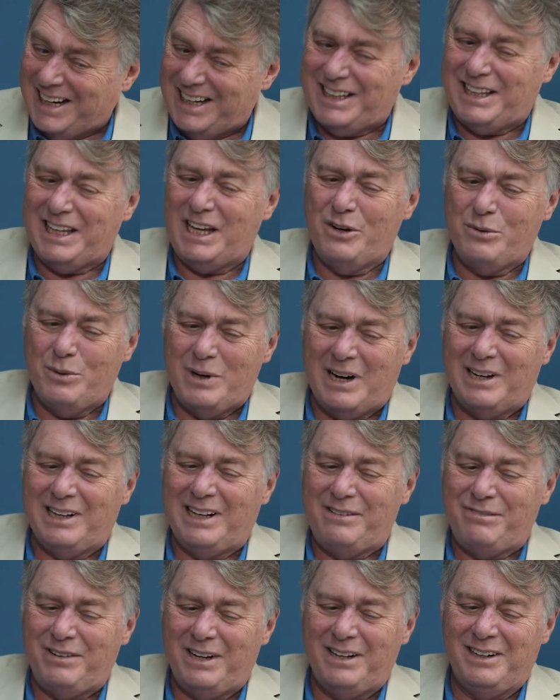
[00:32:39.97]
I think we are
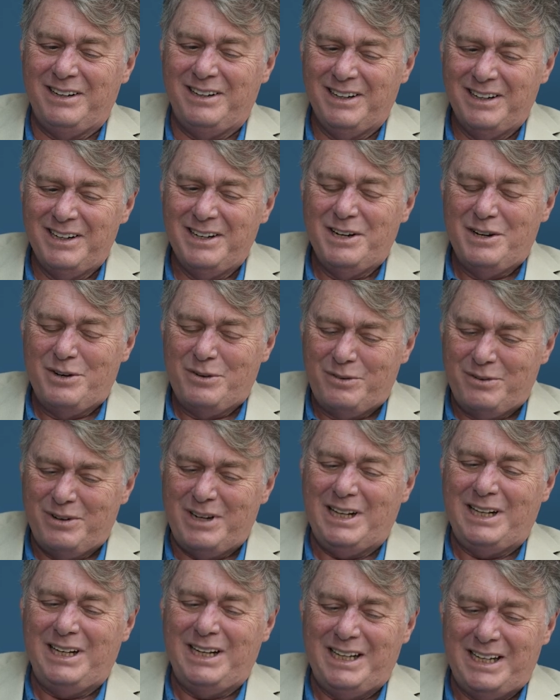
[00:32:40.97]
living
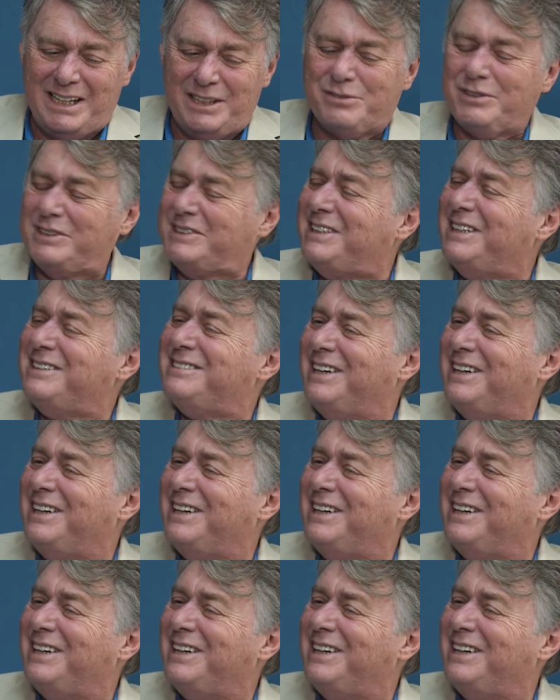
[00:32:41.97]
really interesting